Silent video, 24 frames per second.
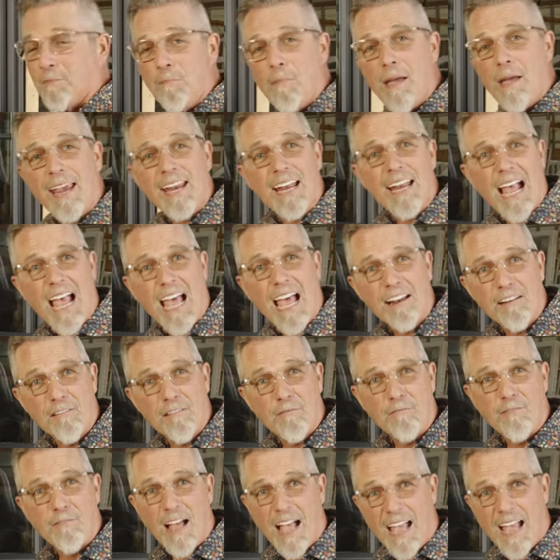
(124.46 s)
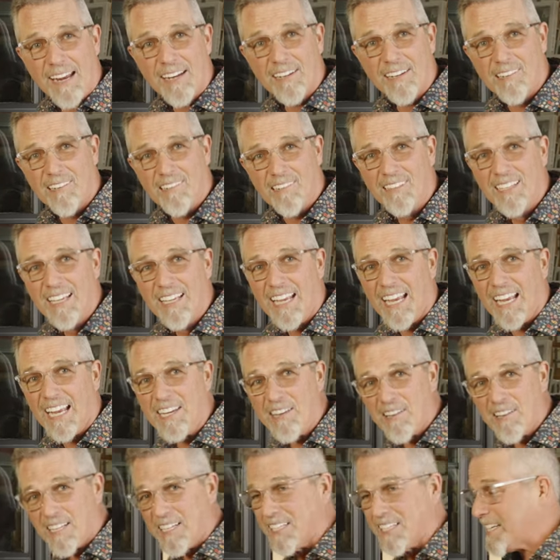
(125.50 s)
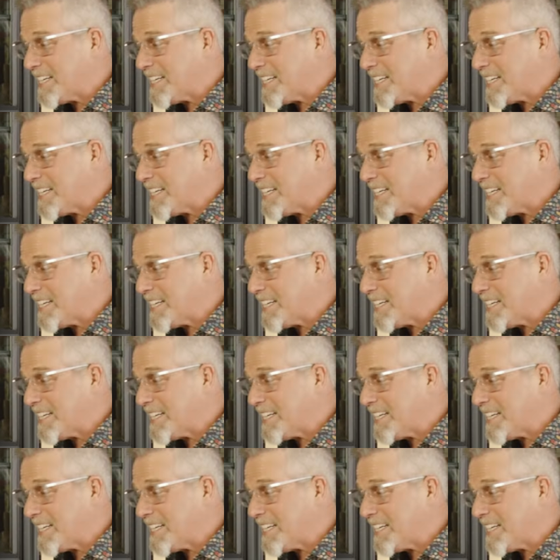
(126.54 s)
made out of vinyl, and you can